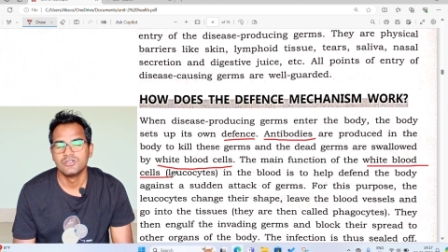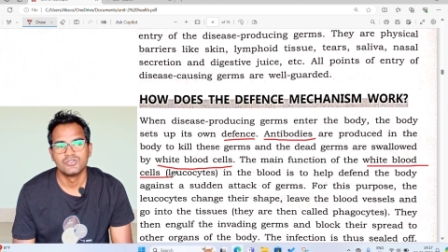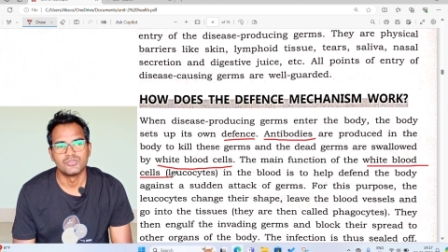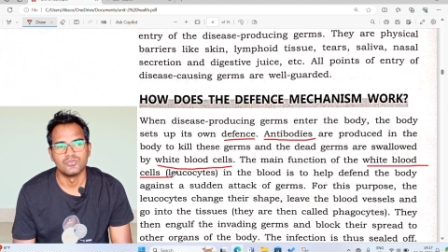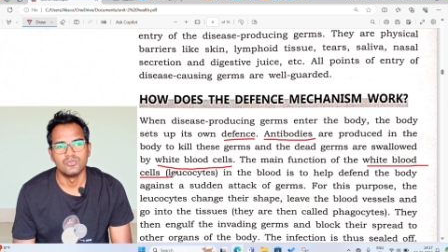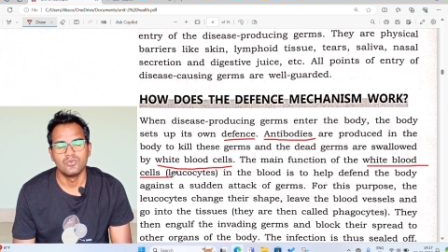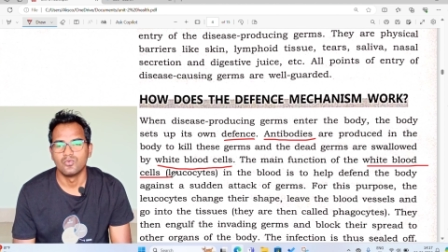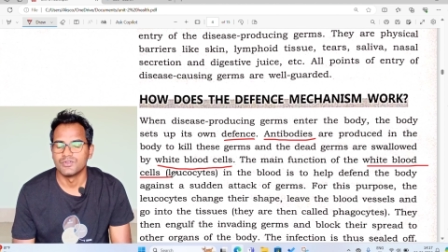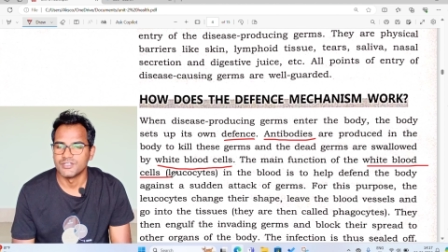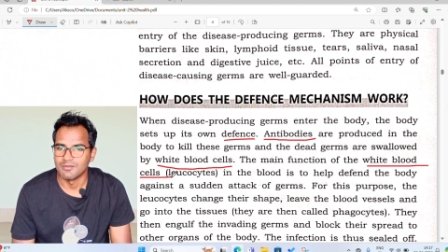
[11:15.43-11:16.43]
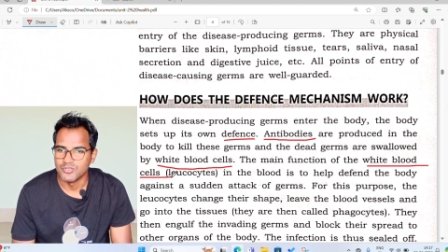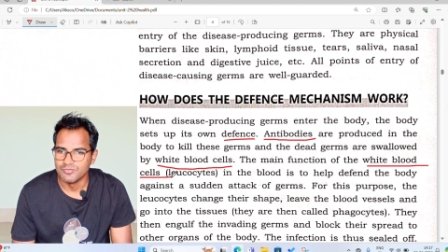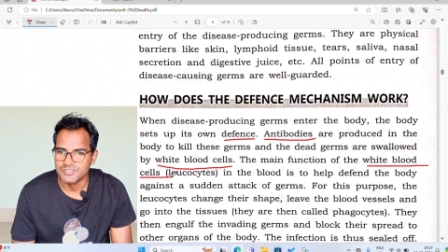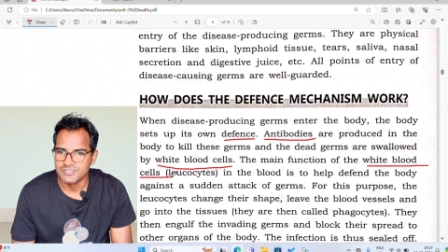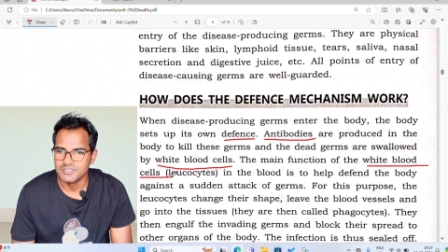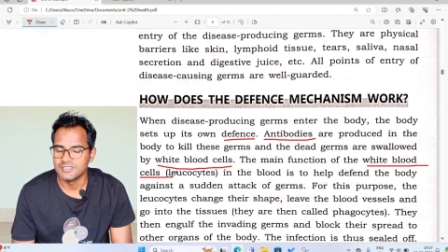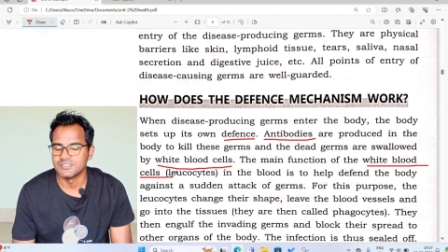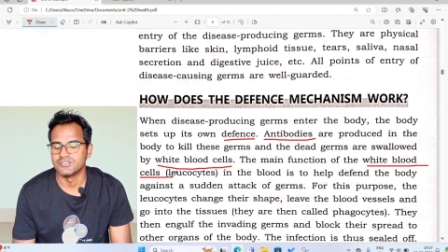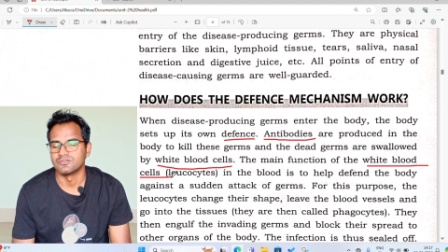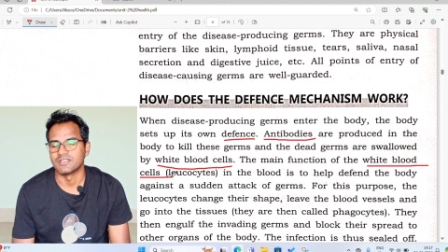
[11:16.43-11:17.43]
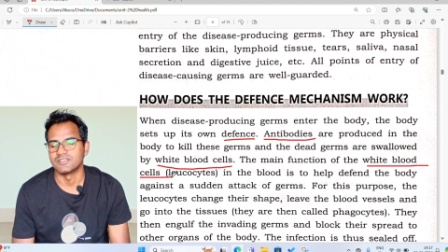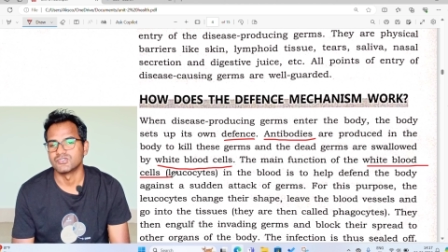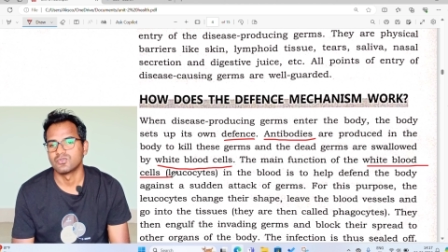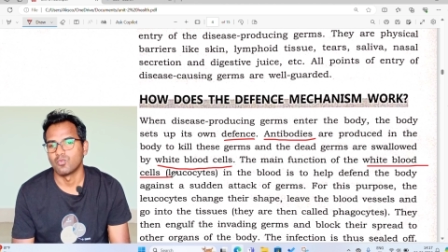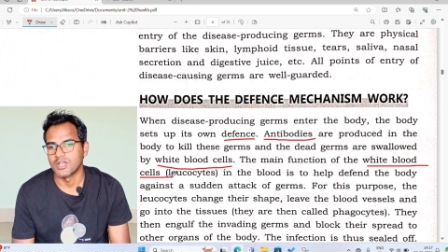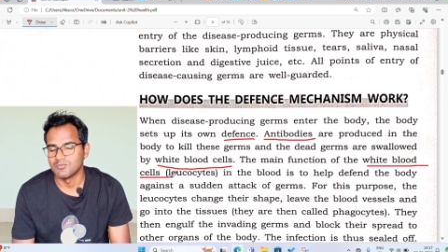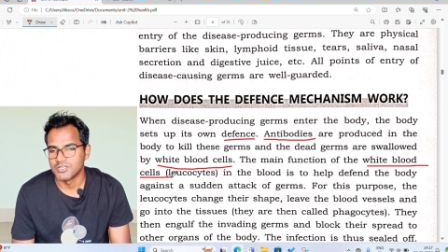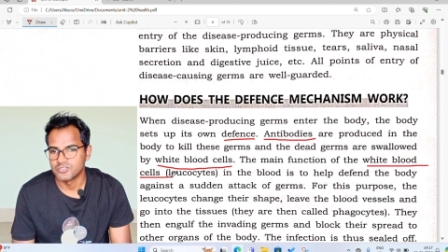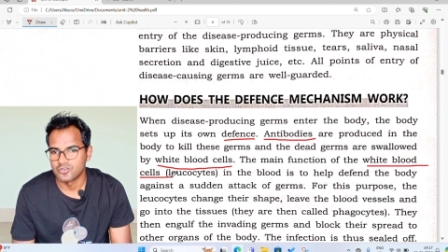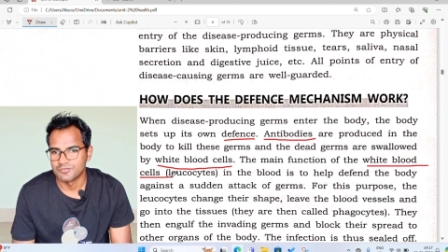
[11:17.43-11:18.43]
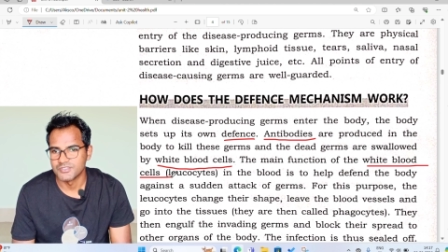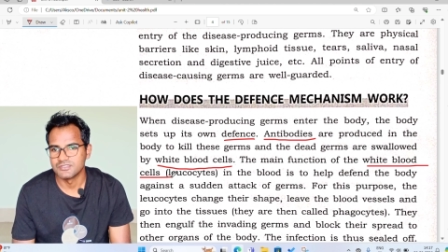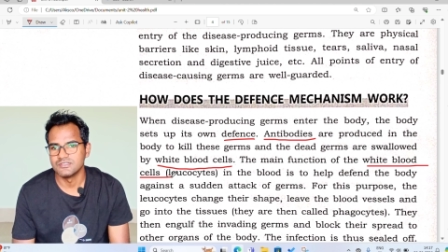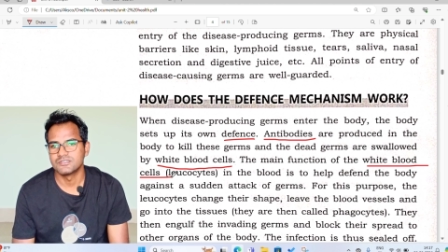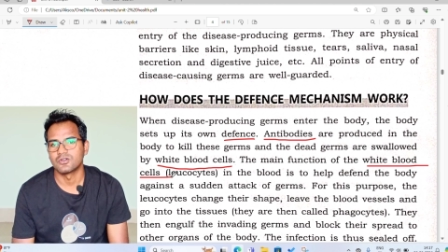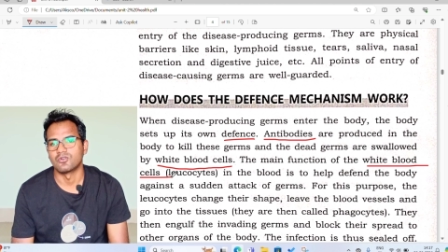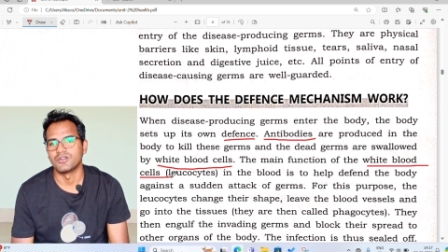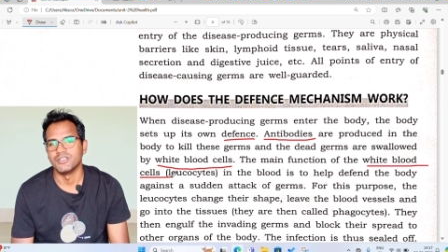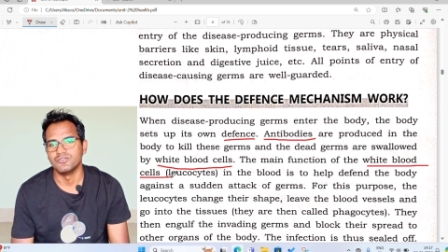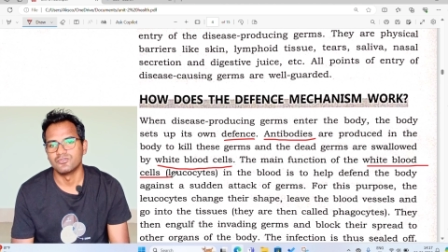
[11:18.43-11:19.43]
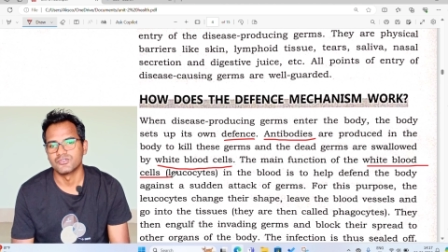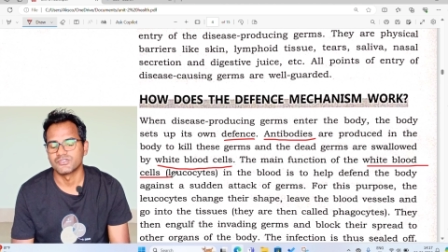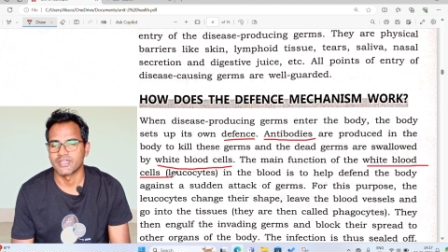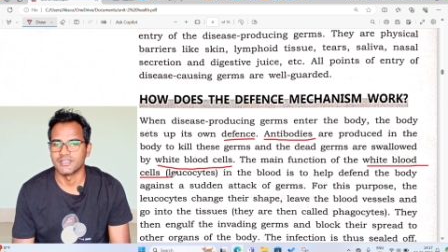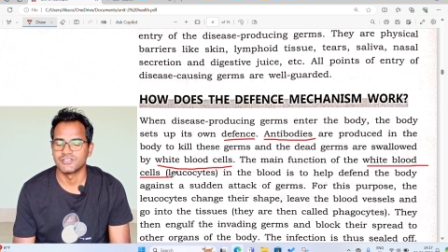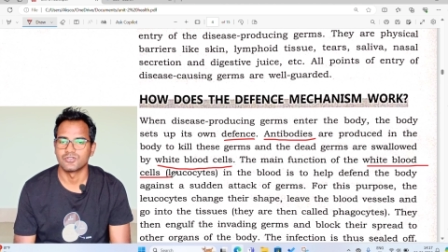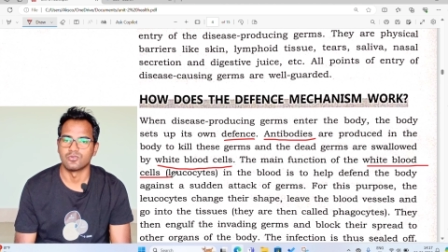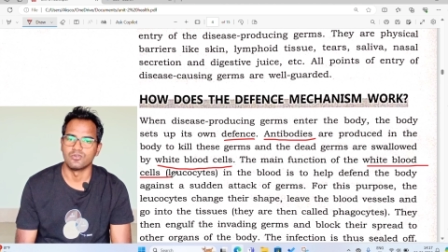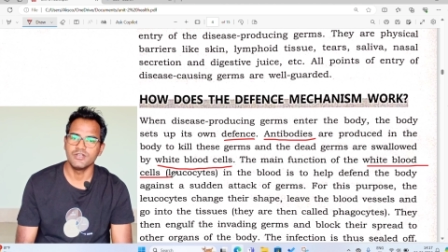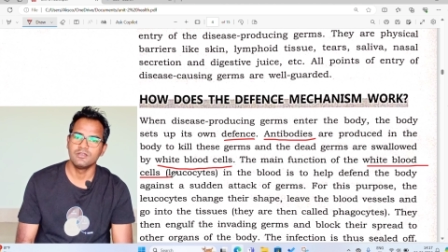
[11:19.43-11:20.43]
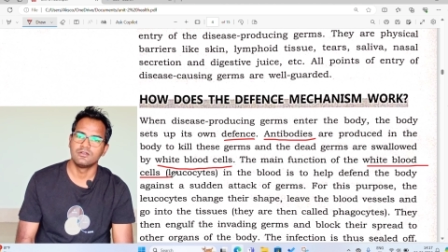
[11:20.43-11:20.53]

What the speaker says: So WBC is known as white blood corpuscles or leukocytes or